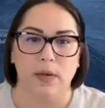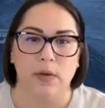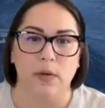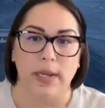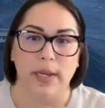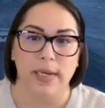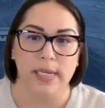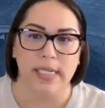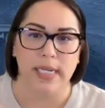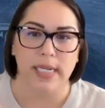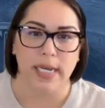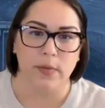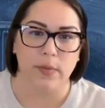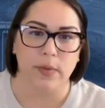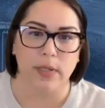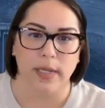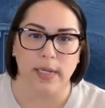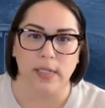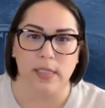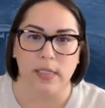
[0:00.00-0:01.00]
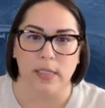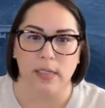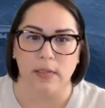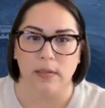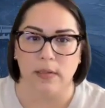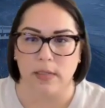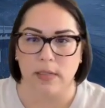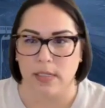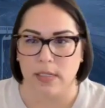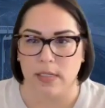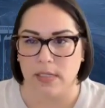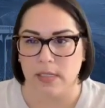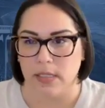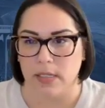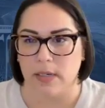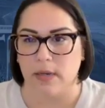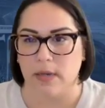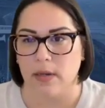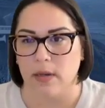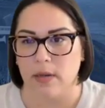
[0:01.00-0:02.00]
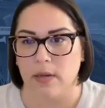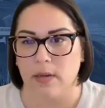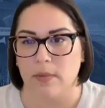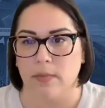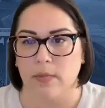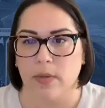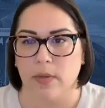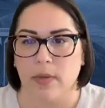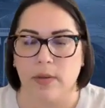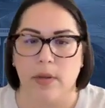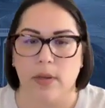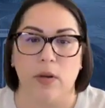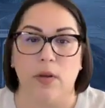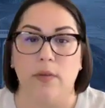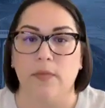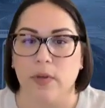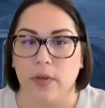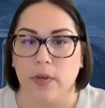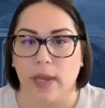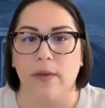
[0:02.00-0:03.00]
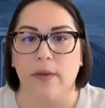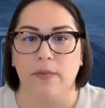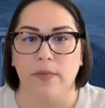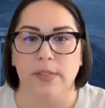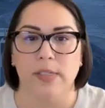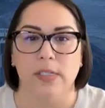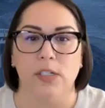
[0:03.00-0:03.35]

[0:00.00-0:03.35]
or NTI would like to see. If you have this